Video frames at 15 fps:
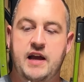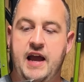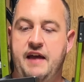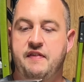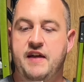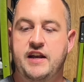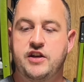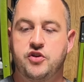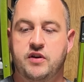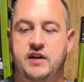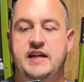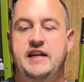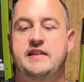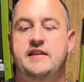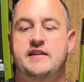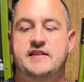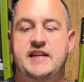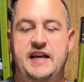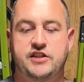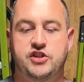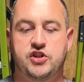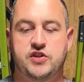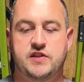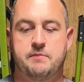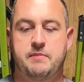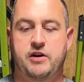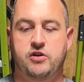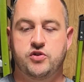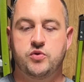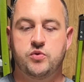and then you can get this as just the
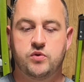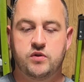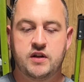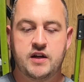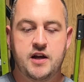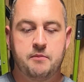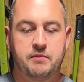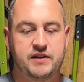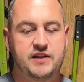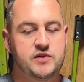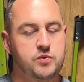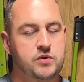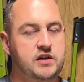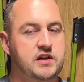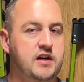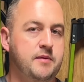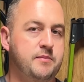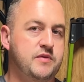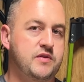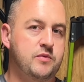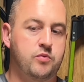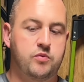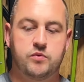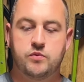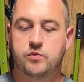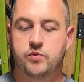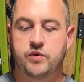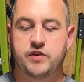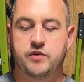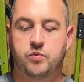bare tool, but this one comes
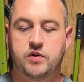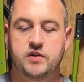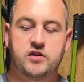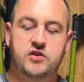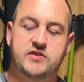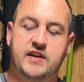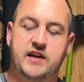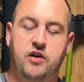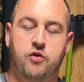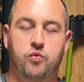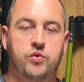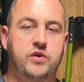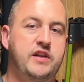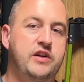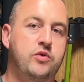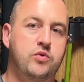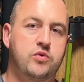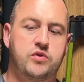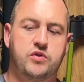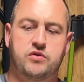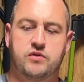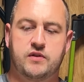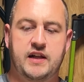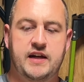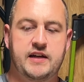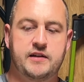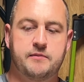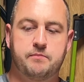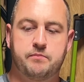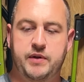with what looks like a really cool little
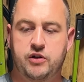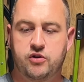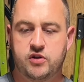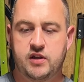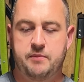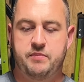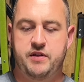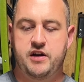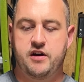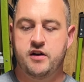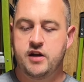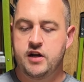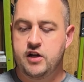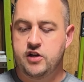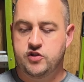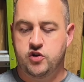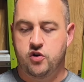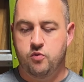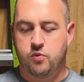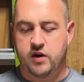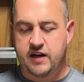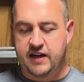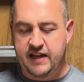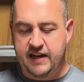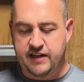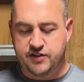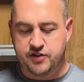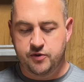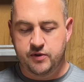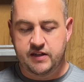uh, belt clip there. So we're gonna get
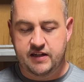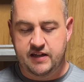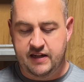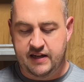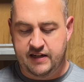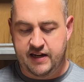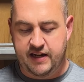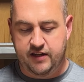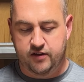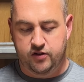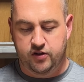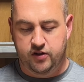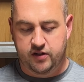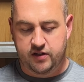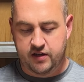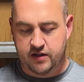into it and take a look.